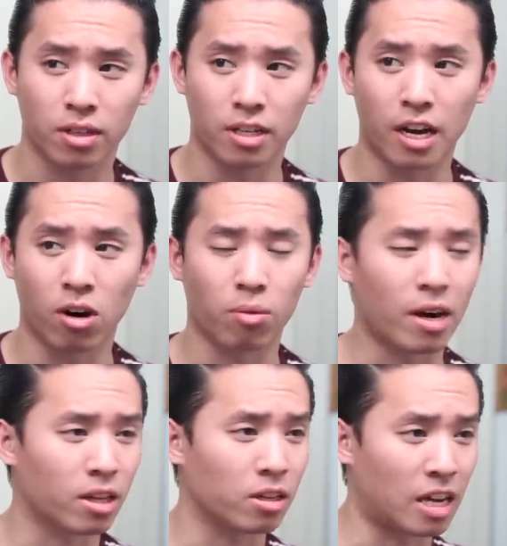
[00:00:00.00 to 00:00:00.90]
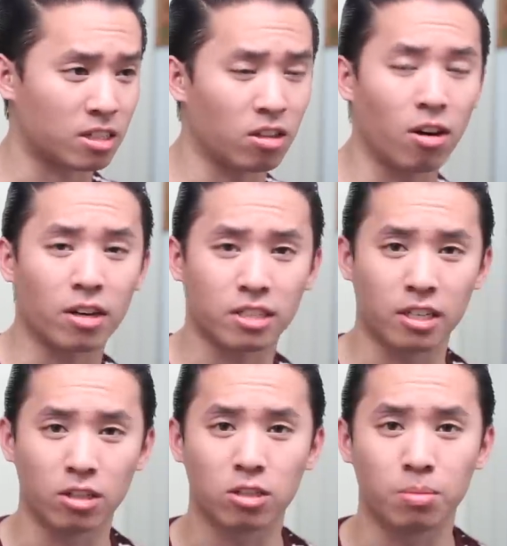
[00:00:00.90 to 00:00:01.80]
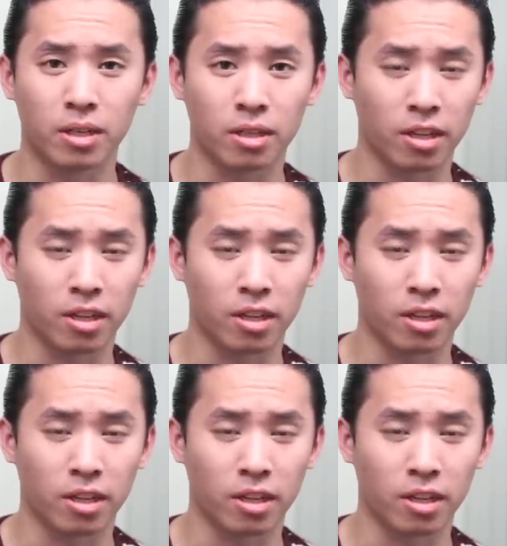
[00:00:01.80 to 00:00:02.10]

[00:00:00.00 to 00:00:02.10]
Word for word: yet, or rather as long as they used to be.